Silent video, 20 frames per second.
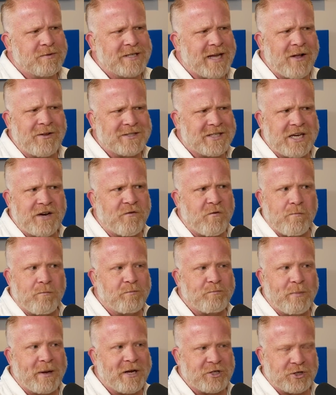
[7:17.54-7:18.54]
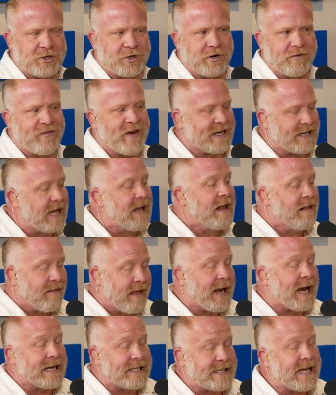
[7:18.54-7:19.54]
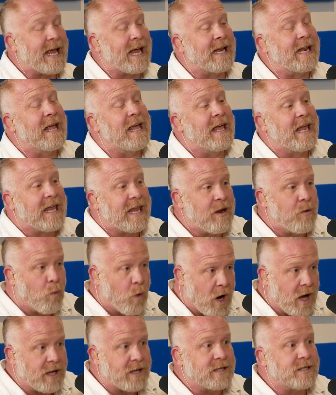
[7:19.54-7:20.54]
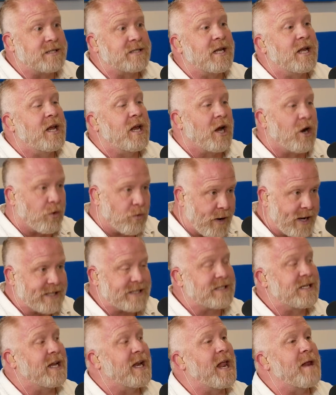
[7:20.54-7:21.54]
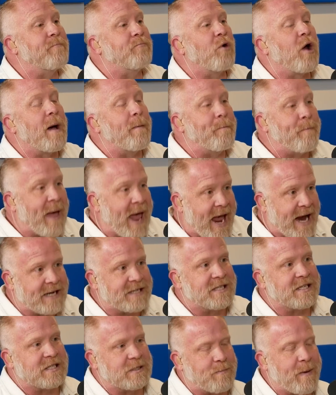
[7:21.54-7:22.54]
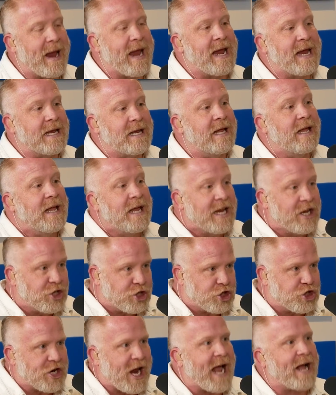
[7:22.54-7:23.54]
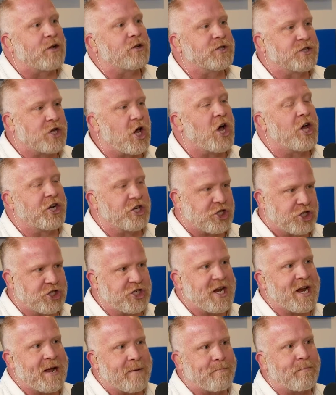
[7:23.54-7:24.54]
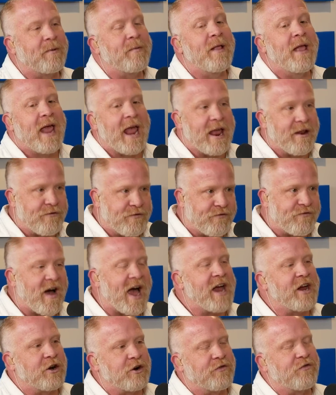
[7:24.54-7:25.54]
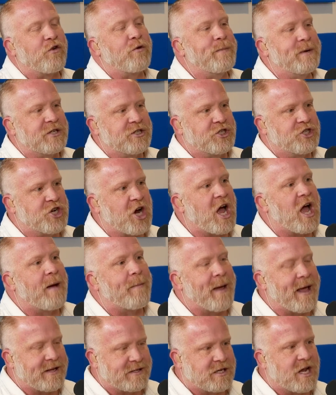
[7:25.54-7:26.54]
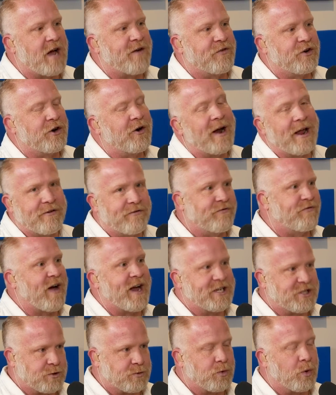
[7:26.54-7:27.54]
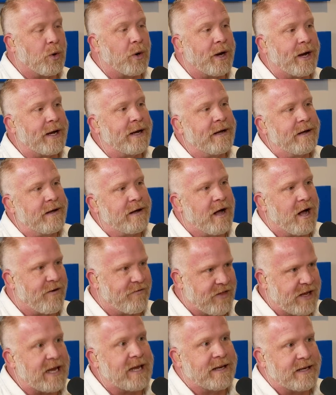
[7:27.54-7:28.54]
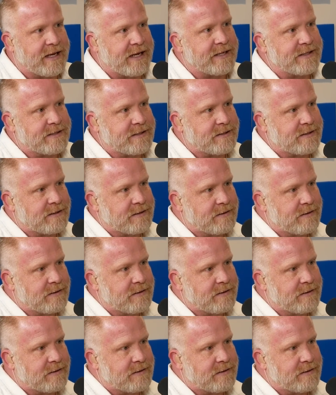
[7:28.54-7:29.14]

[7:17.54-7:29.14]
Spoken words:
tells a different picture. In fact, like I said, he was arrested and brought back to Spain in shackles on a ship and fired from his job as governor and viceroy of the Indies.